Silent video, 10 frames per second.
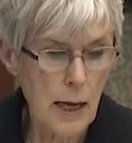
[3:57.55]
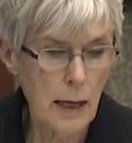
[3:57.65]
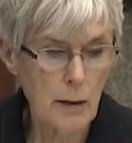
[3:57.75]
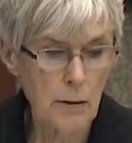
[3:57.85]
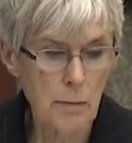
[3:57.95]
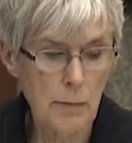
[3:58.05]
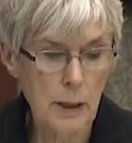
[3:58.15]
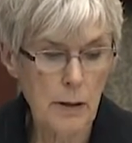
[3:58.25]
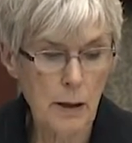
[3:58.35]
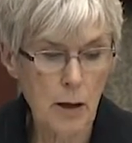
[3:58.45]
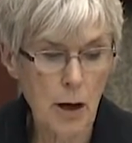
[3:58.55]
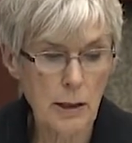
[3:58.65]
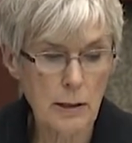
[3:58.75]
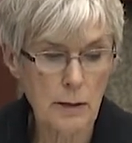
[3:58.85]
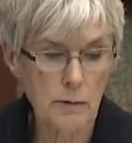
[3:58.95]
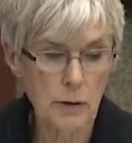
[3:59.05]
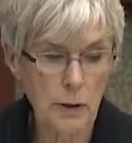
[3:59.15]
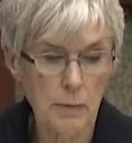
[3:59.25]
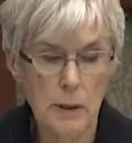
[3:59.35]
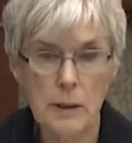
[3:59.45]
It'll mean the cost of
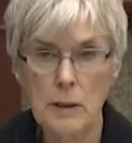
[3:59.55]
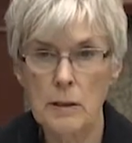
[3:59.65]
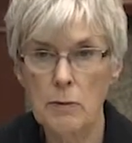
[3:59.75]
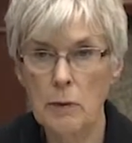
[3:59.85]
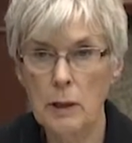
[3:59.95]
doing business